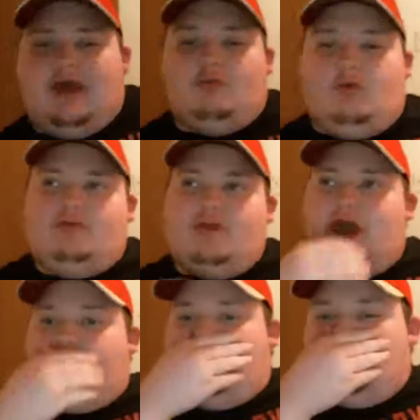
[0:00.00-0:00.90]
And the one thing I
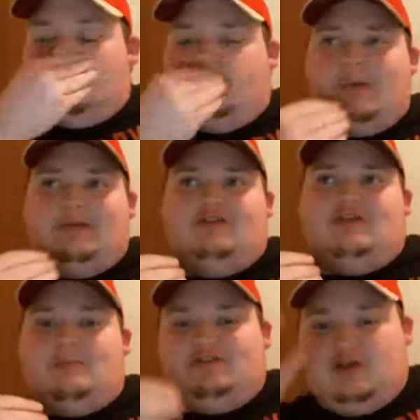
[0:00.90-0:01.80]
really love about this
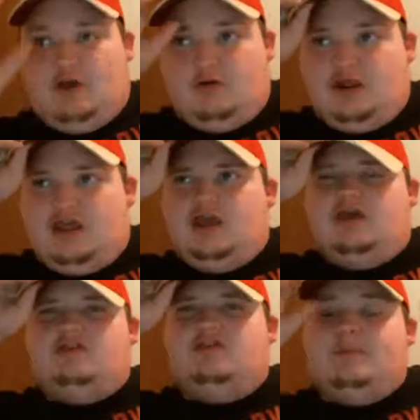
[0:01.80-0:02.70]
episode
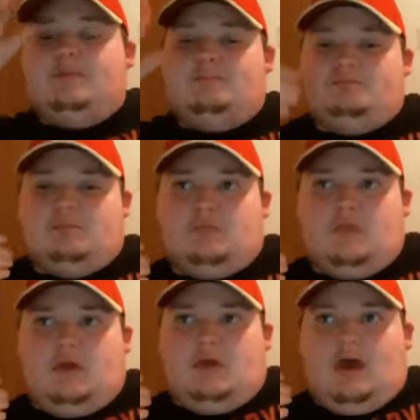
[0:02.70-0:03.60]
is
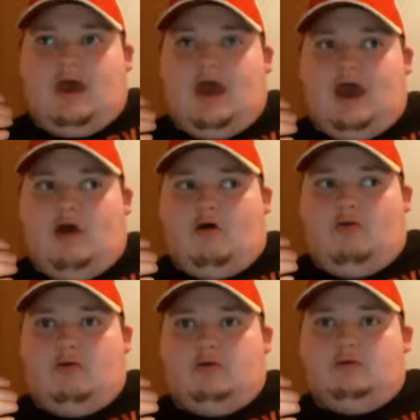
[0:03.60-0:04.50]

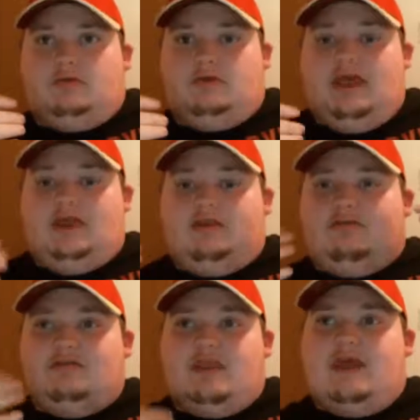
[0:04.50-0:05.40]
how
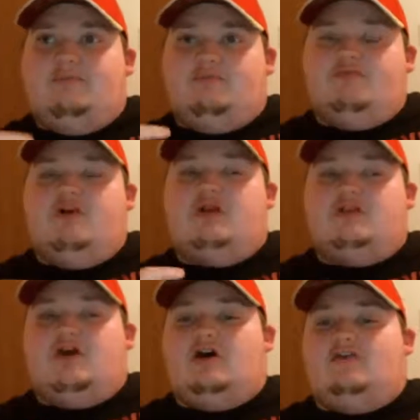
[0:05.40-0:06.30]
it really
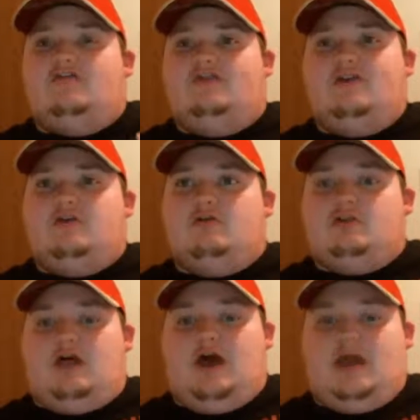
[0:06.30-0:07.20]
does feel
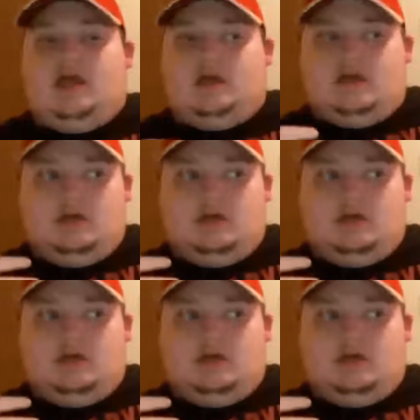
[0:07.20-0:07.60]
like